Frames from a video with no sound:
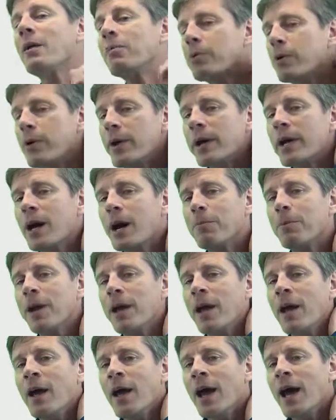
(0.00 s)
Brewing Company.
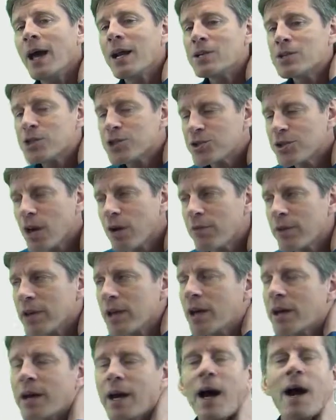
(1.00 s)
And as a starving
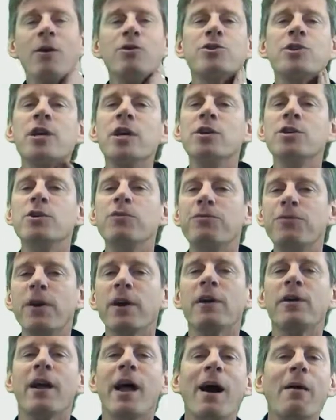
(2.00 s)
young college kid, you
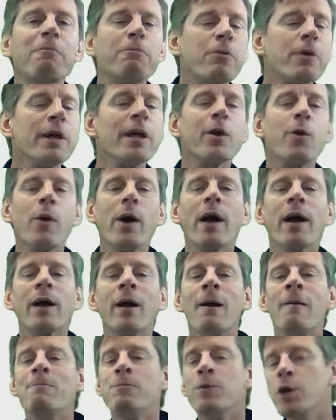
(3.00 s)
figured out pretty quick
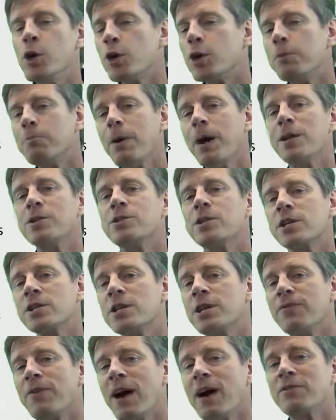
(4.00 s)
you could pay
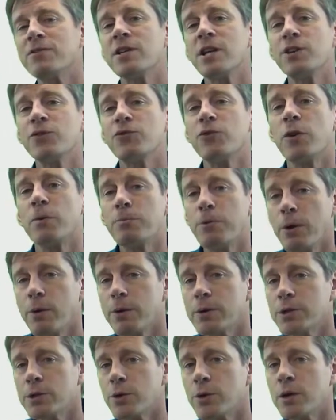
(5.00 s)
65 cents for a
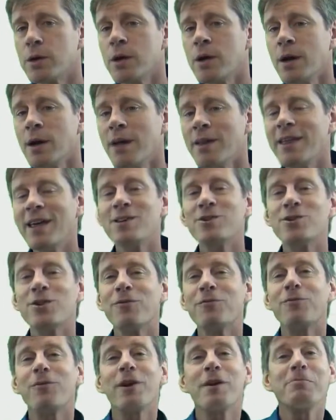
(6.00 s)
brewery tour. They
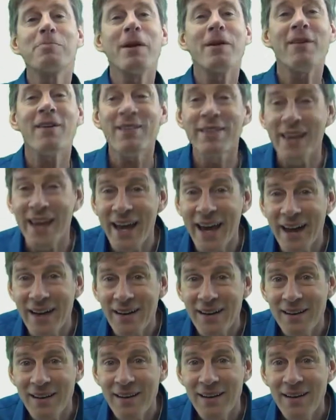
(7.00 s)
serve free beer at the end.
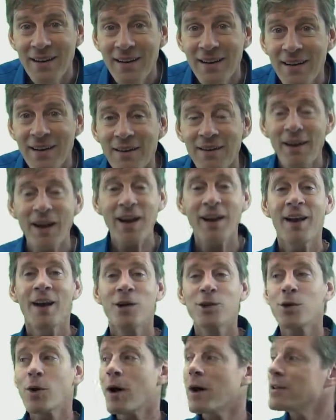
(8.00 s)

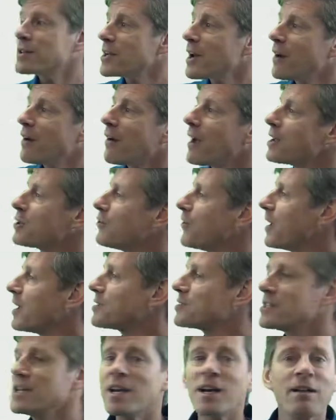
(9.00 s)
So our entire
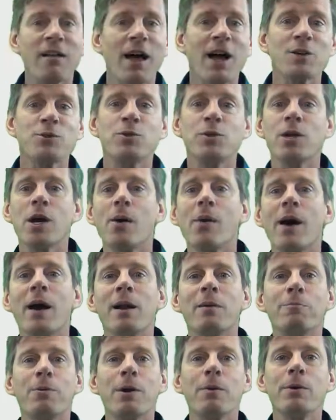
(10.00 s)
HVAC class would go on
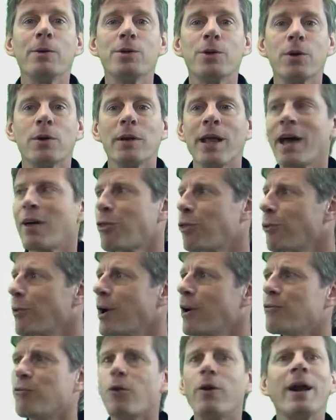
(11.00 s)
a brewery tour like 3
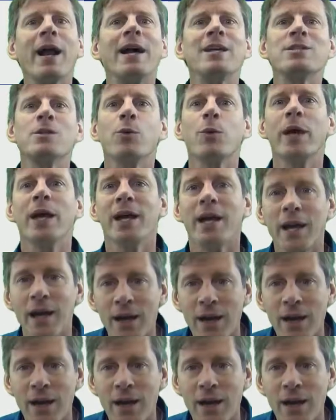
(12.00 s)
or 4 nights a week.